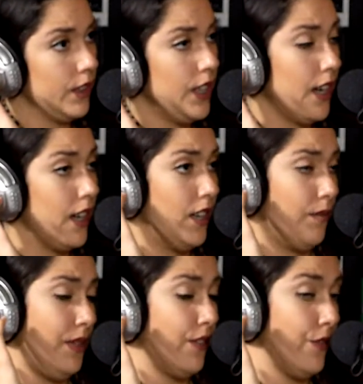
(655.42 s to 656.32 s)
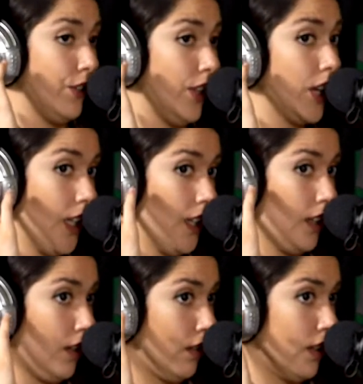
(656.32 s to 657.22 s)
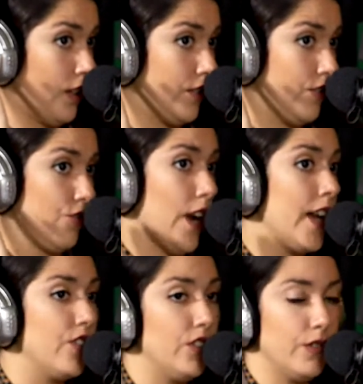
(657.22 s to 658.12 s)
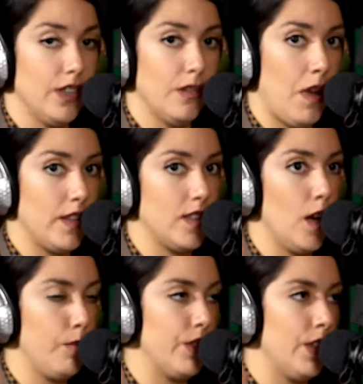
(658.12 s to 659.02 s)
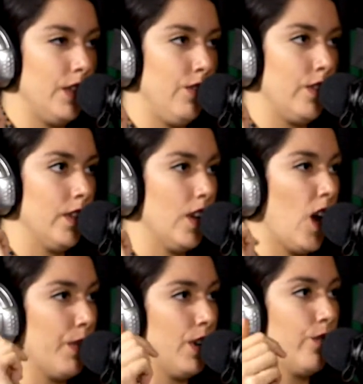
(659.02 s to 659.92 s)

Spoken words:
Yeah, I mean, if you're lucky, they'll try to do it and mess up, and then you can come in